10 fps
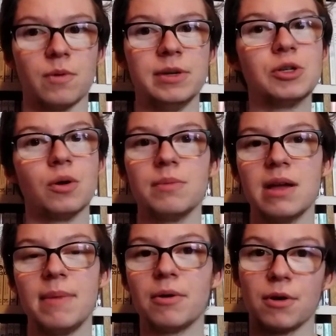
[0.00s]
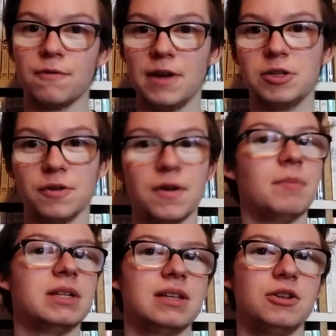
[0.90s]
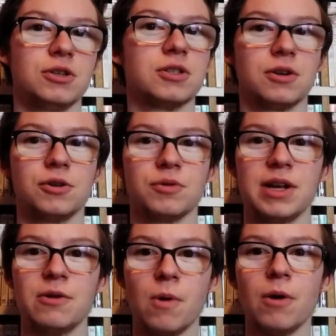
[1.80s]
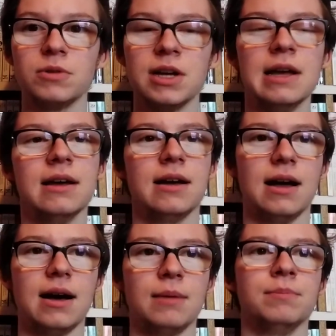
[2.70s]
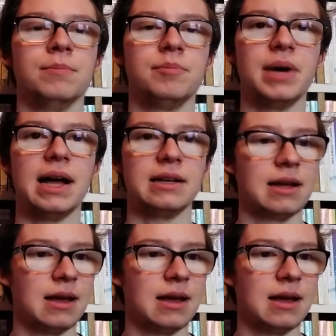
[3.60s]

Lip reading: woman told me about her facial feminization surgery quote. But